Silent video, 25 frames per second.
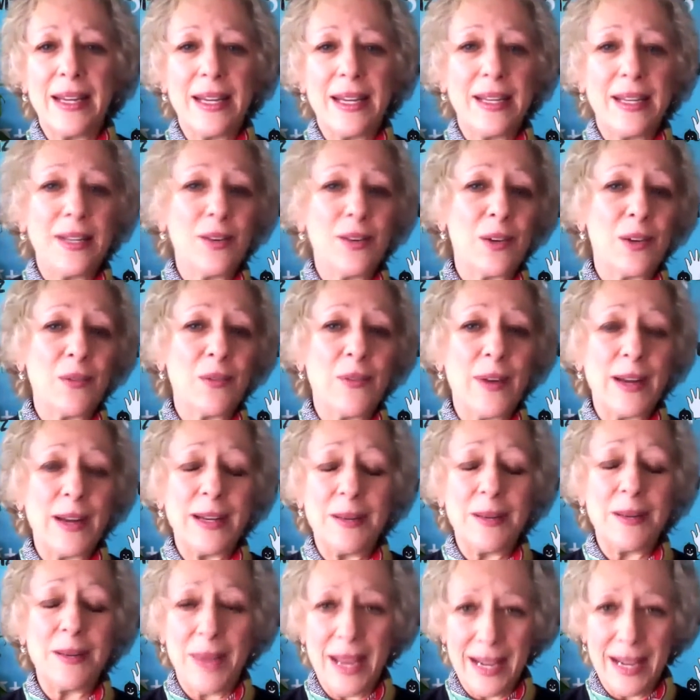and you can find
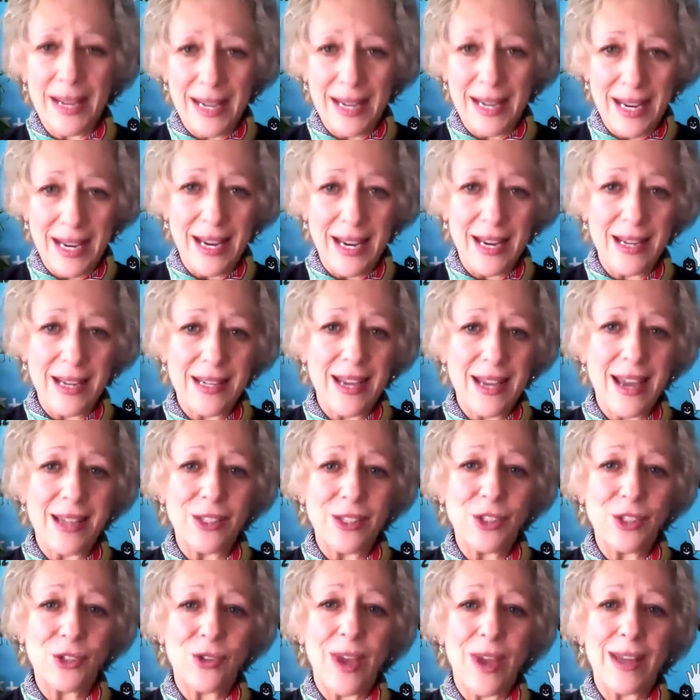him at
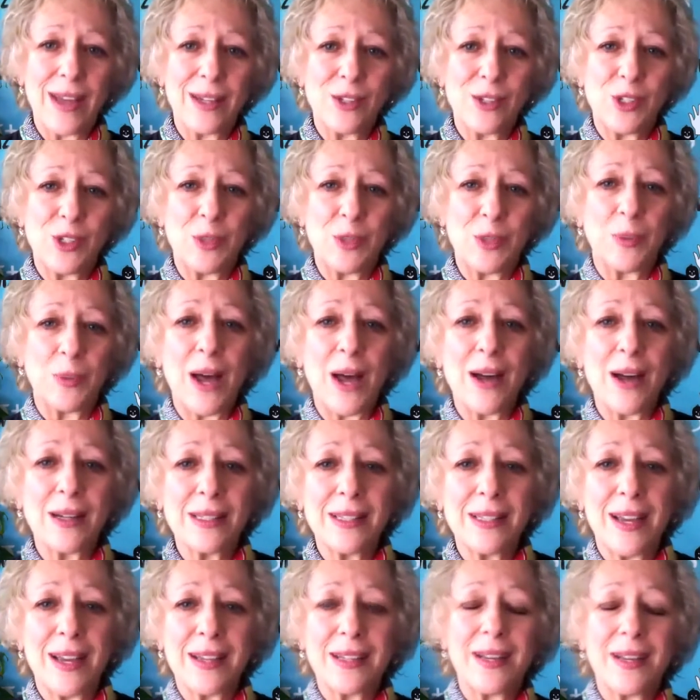
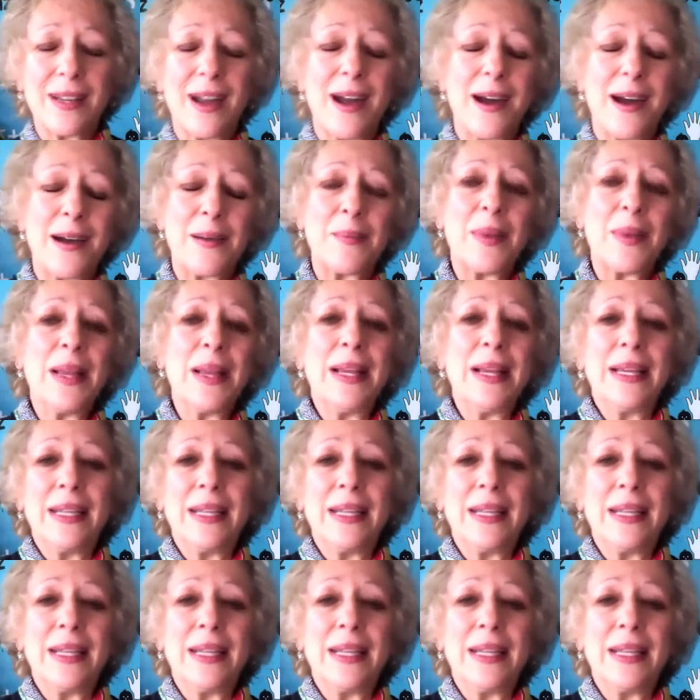e-strategyblog.com,